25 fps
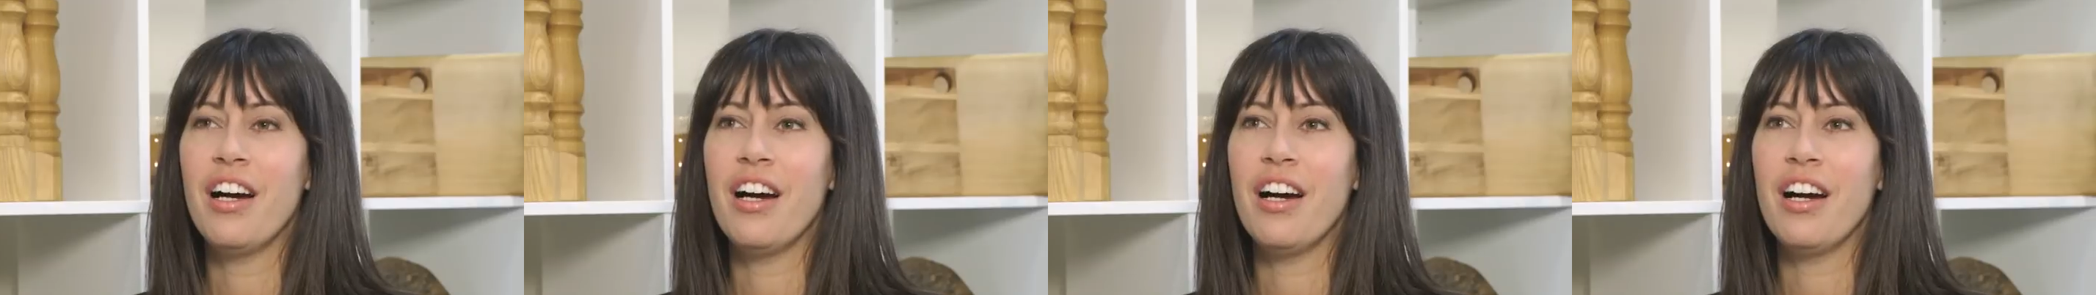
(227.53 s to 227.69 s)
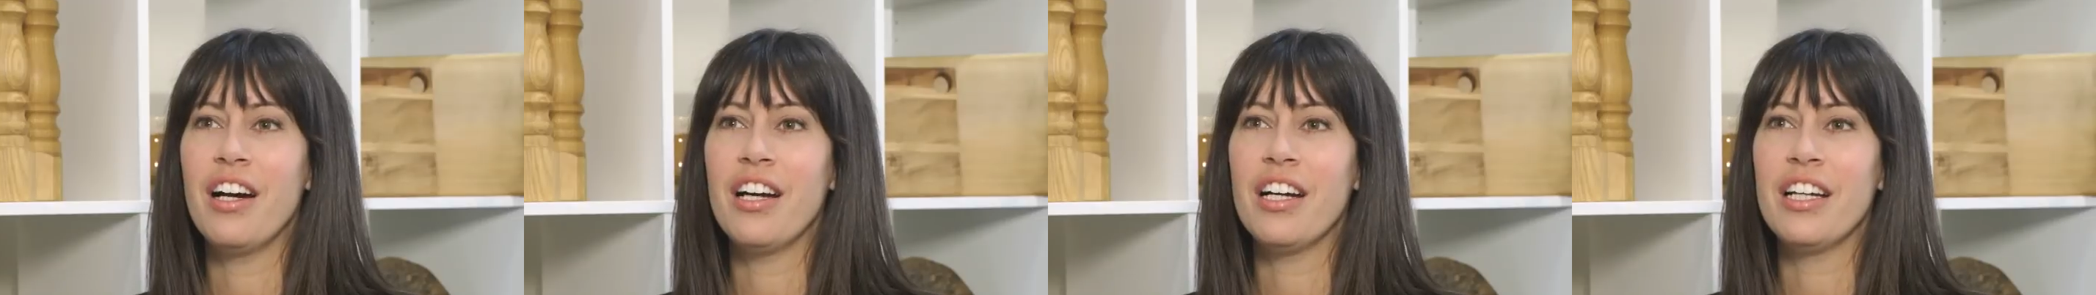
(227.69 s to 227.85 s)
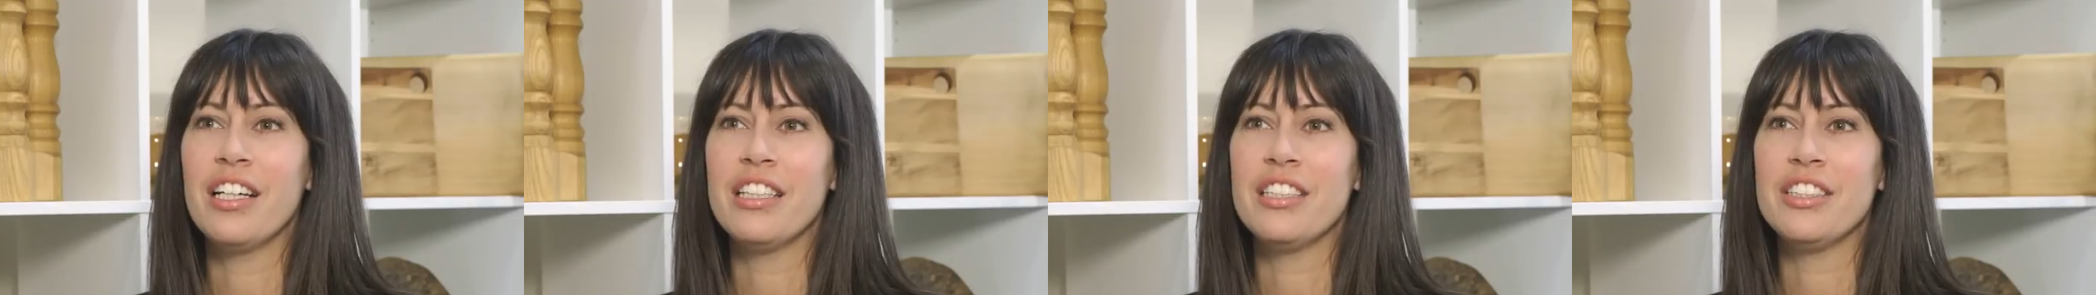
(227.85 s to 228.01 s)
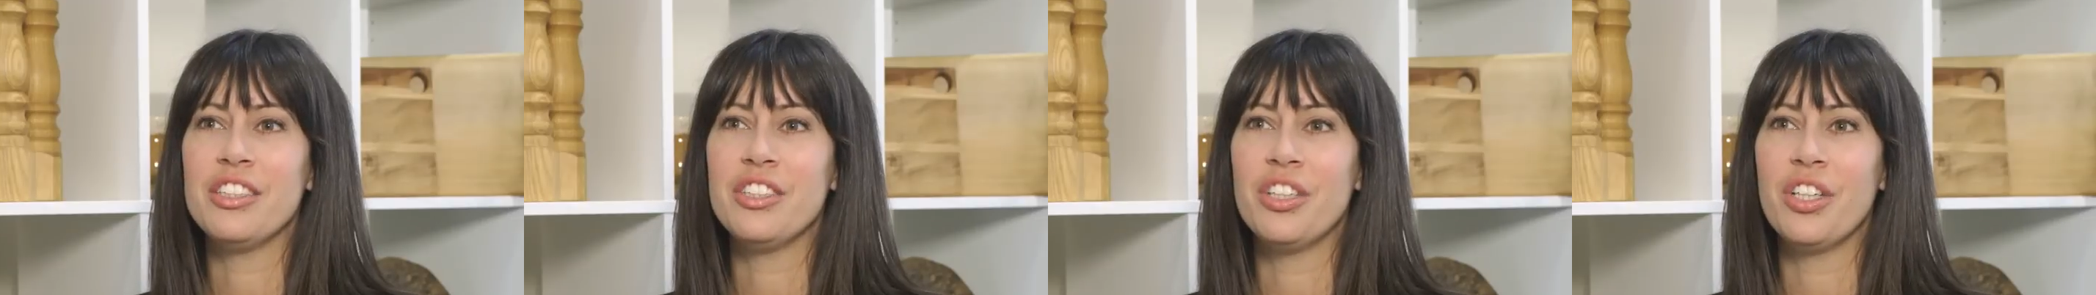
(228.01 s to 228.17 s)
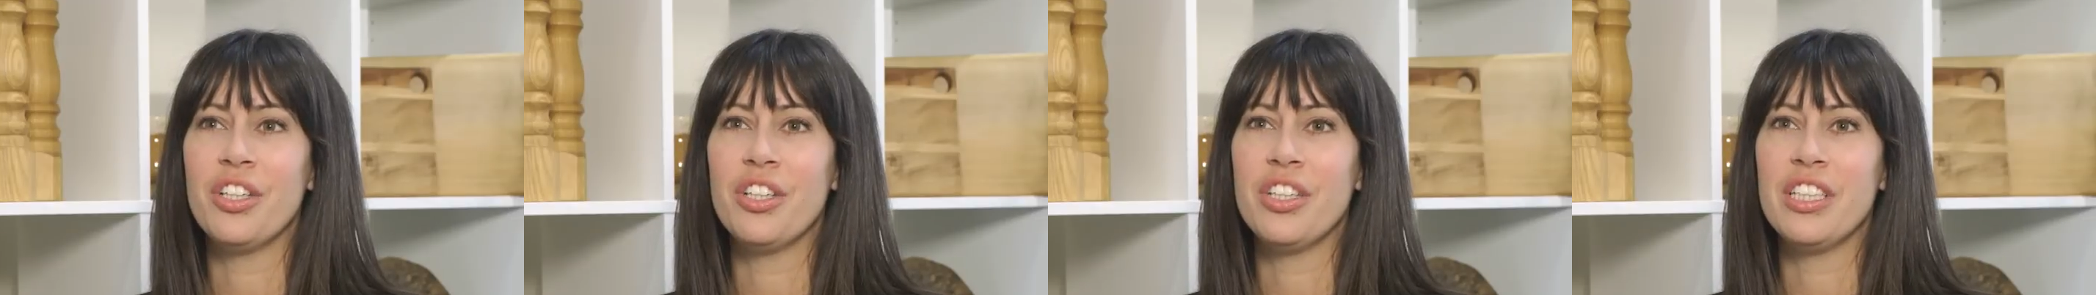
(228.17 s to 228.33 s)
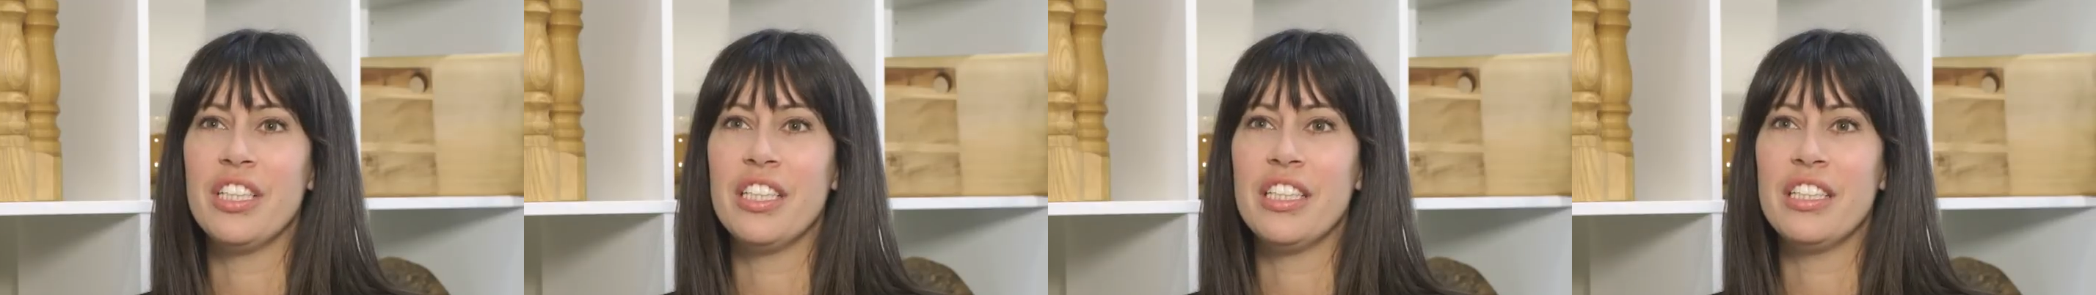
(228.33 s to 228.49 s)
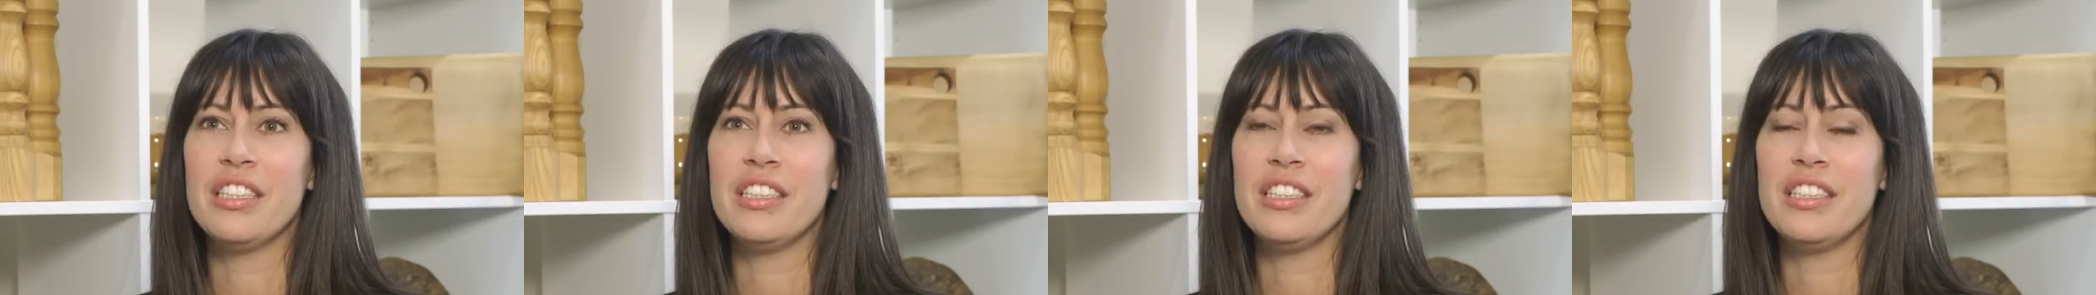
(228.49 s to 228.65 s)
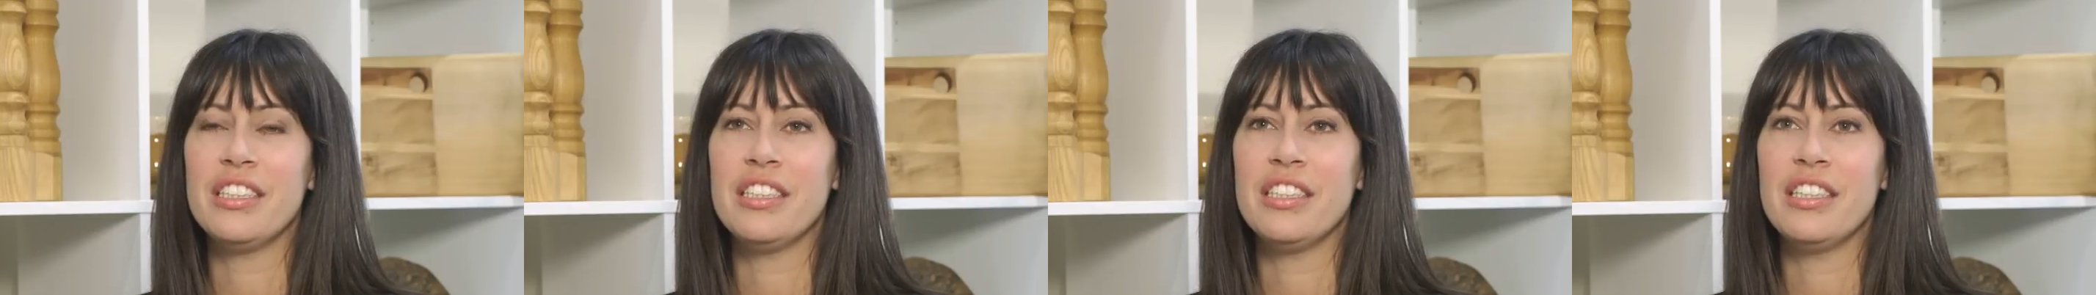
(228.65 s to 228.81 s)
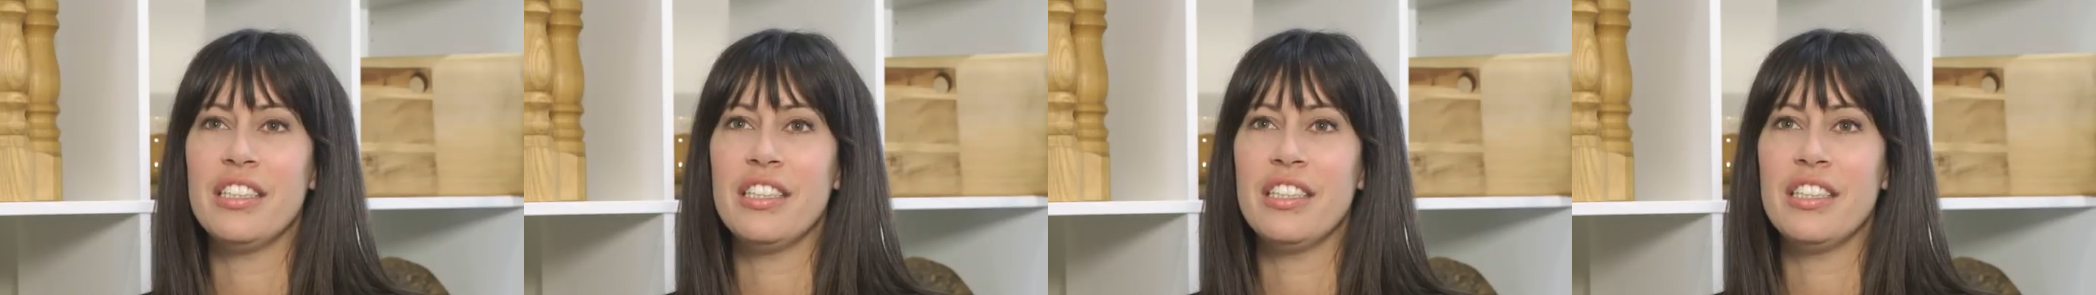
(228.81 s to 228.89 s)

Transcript: I started